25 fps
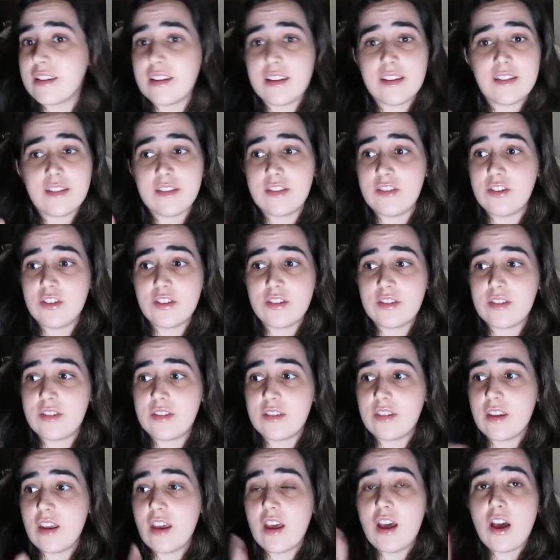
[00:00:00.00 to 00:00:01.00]
is
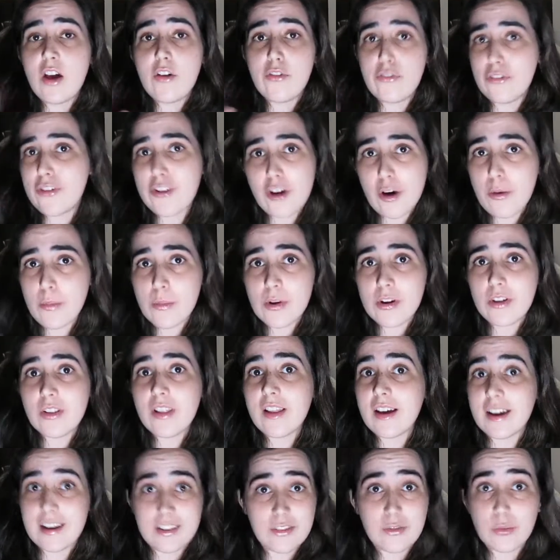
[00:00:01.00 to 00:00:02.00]
just
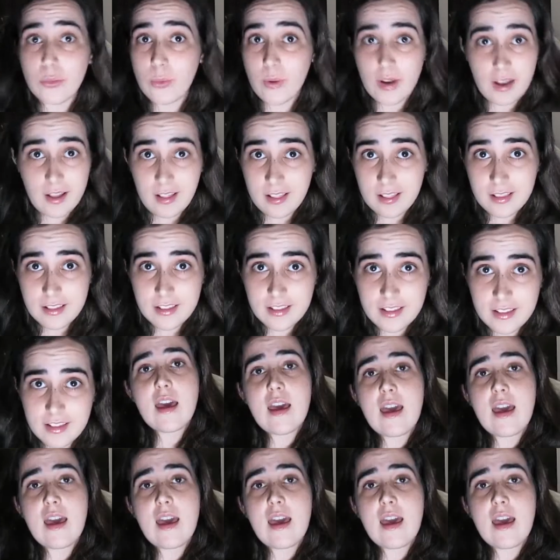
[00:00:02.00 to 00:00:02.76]
phenomenal as well.